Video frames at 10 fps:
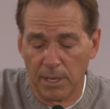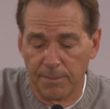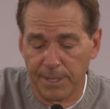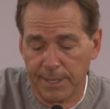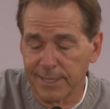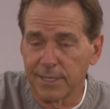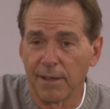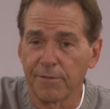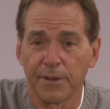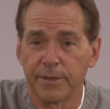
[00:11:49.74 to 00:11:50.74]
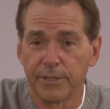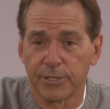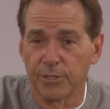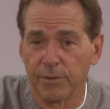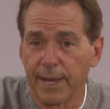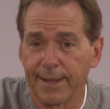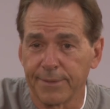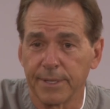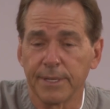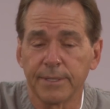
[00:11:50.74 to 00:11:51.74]
I mean, that's not fair to the student
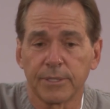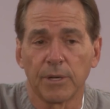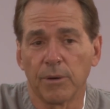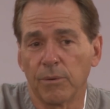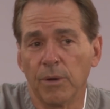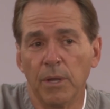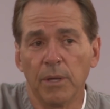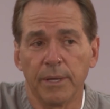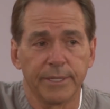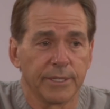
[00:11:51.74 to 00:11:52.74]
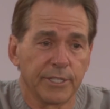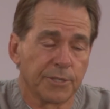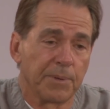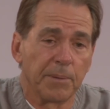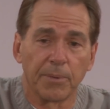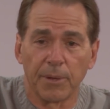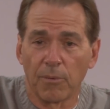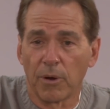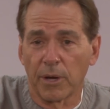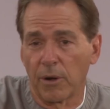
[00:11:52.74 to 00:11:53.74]
athlete. So is it just people that
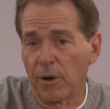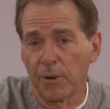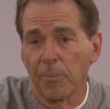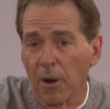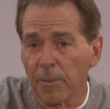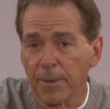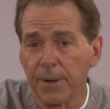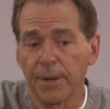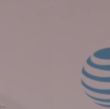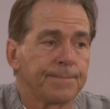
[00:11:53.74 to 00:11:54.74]
work in our department?